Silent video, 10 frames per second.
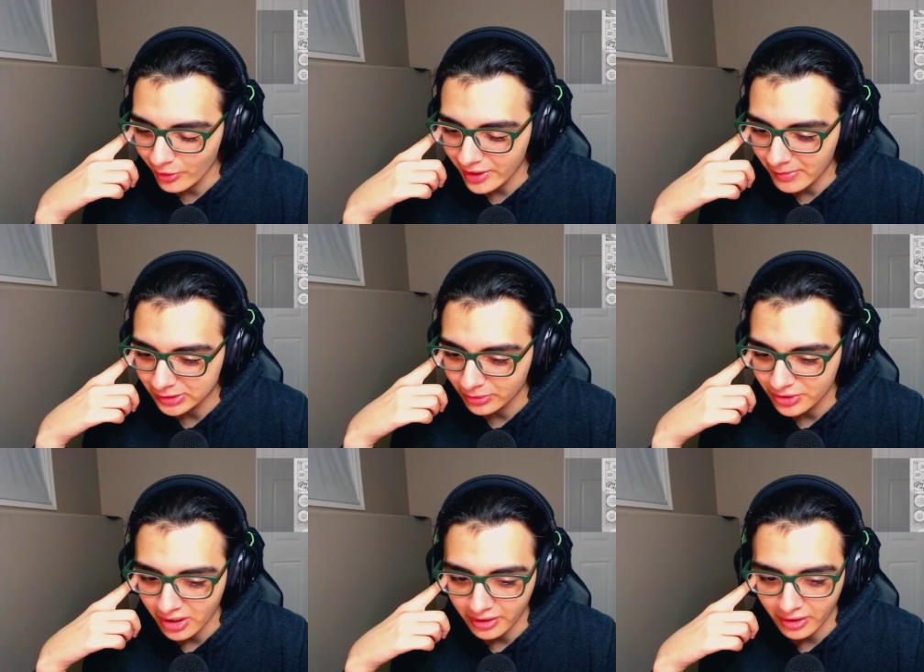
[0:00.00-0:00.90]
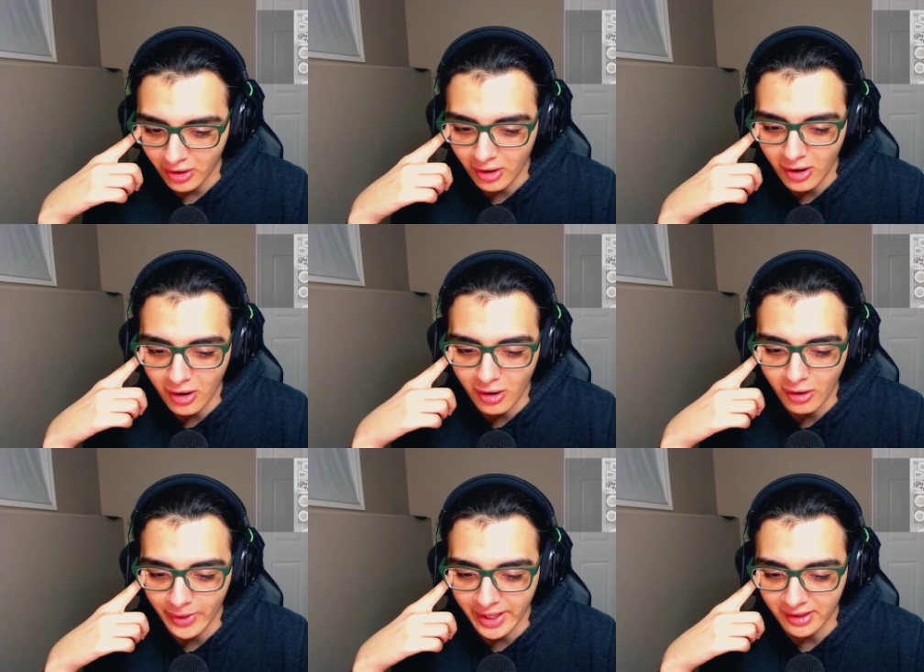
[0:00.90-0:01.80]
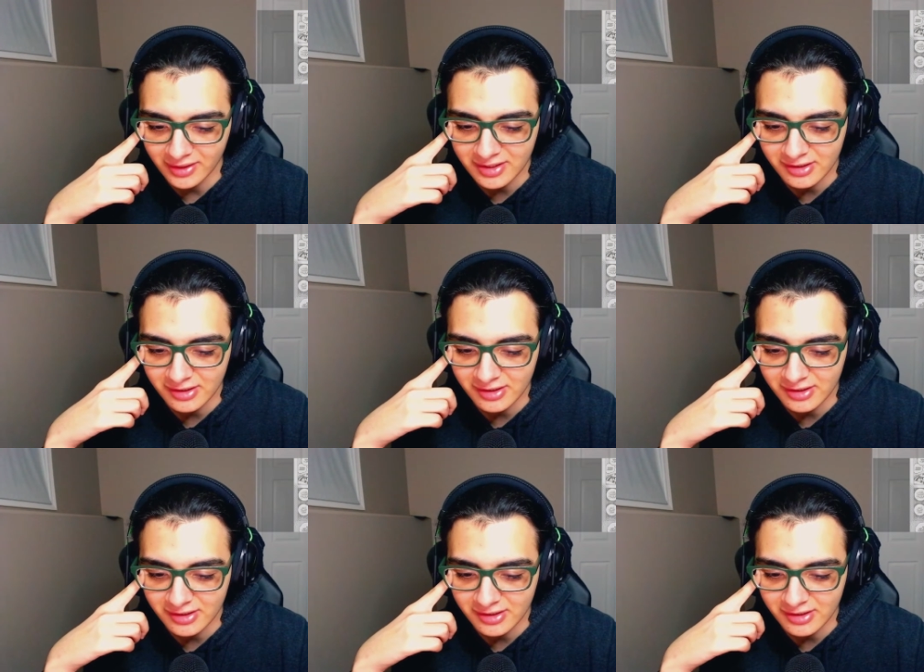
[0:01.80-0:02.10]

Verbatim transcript: Yamato-chan. Oh, wait, this